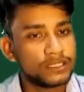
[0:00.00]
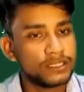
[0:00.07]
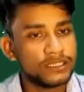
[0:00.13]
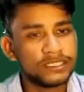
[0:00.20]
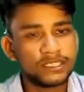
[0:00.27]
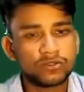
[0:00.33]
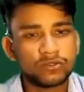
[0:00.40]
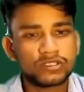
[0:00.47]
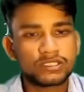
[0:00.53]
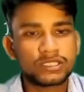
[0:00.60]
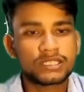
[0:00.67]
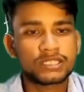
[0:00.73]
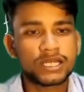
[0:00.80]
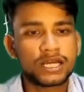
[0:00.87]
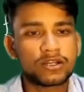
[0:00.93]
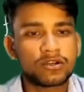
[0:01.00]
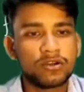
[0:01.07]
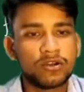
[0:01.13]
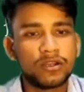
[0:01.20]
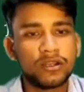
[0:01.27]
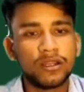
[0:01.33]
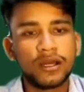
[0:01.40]
these equations are
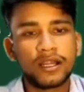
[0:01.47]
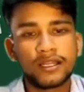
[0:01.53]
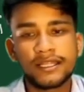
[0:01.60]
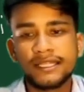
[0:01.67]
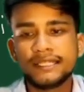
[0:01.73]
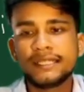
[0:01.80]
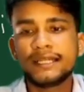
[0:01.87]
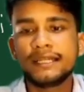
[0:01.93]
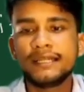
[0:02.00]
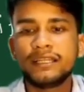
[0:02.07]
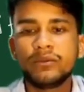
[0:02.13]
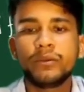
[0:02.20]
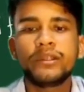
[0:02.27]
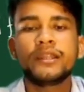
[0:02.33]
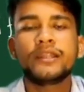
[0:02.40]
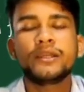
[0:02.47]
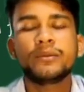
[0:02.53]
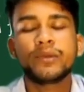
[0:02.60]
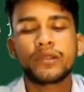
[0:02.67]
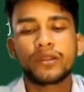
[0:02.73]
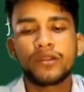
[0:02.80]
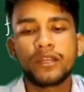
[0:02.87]
linearly independent
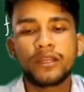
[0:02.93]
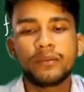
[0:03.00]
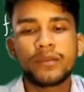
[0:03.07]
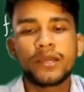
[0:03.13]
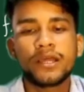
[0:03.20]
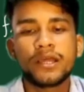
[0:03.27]
even only